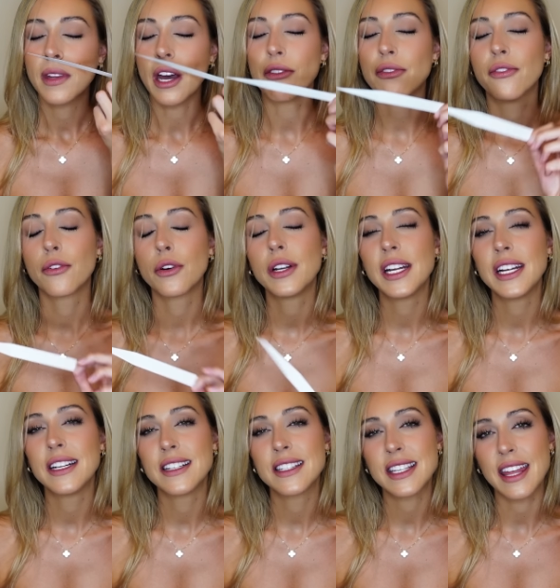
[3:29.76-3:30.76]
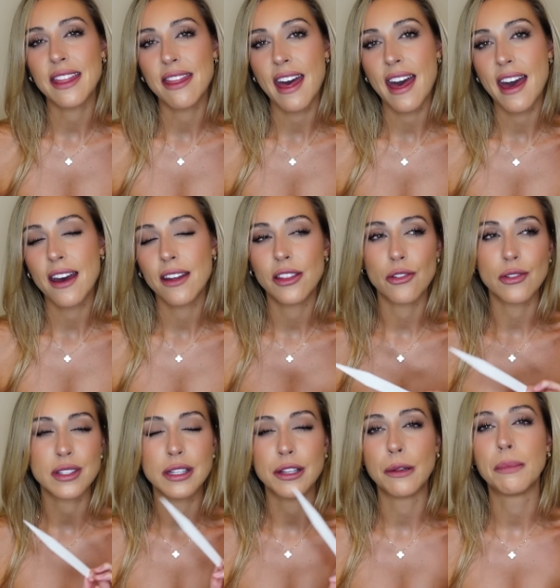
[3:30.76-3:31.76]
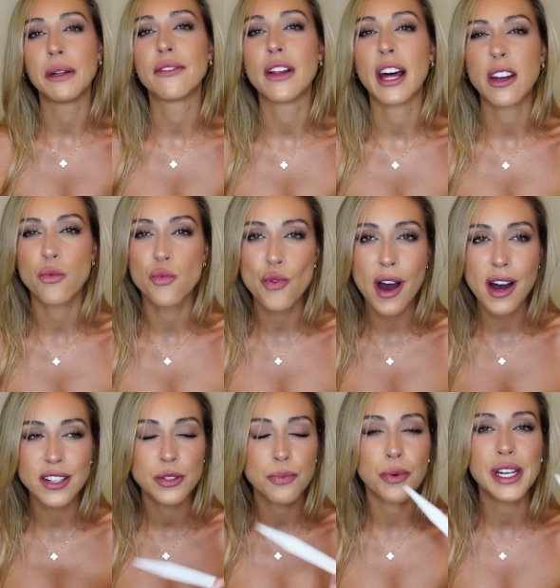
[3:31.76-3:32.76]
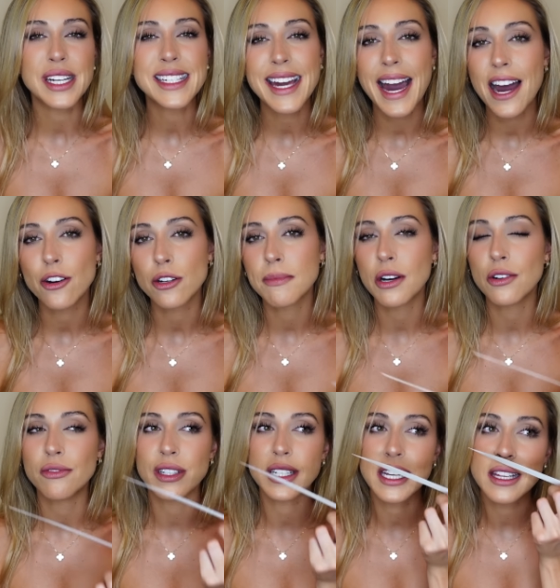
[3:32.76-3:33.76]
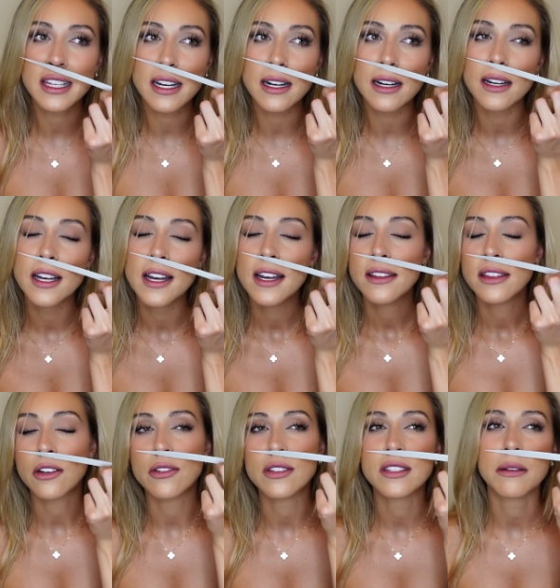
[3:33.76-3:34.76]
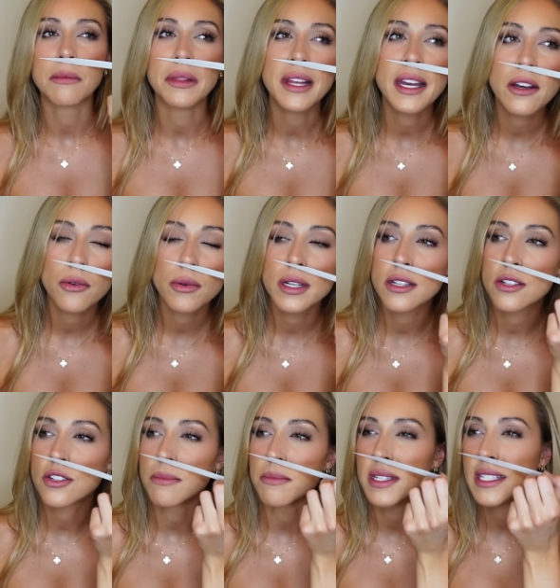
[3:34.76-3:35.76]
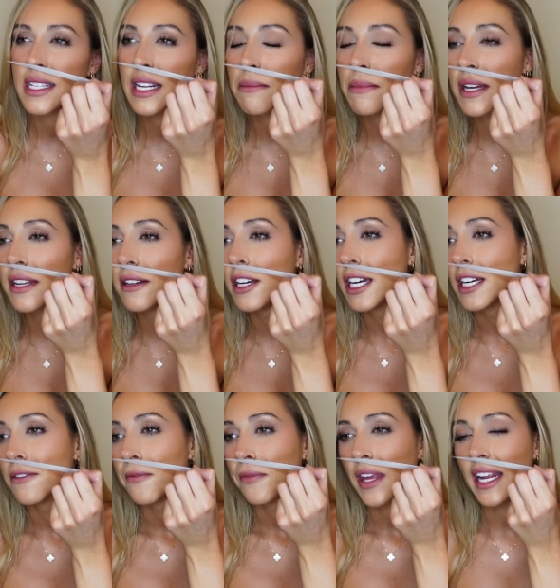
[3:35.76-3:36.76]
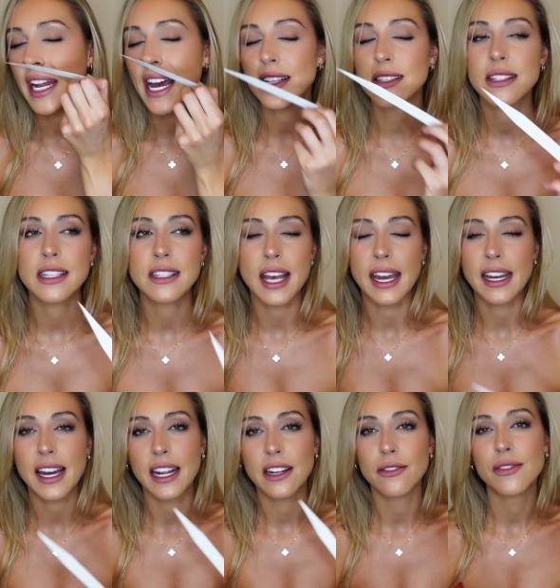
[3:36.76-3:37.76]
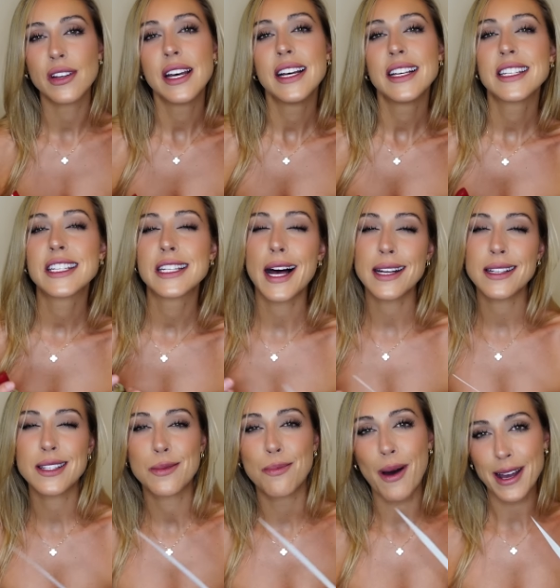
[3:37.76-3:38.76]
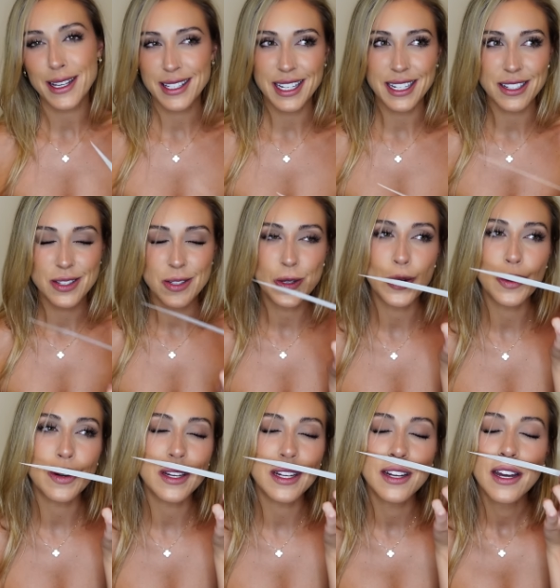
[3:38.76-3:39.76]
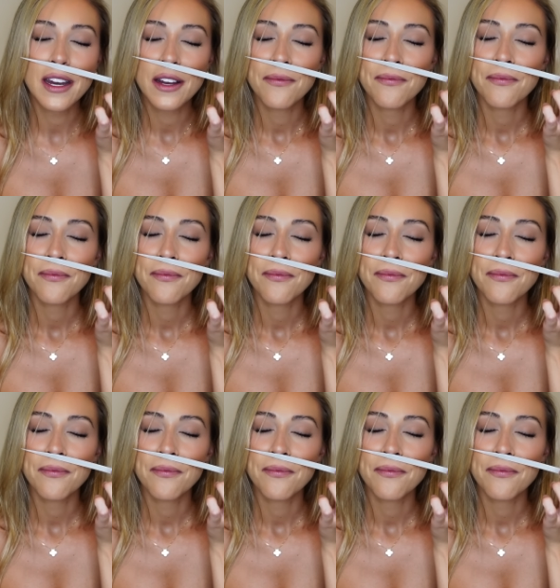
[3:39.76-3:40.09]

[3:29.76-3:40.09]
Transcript: a fruitiness in there. There is a little bit of like raspberry, caramel, vanilla. There is some licorice, some cinnamon. It has this like kind of slight spiciness to it,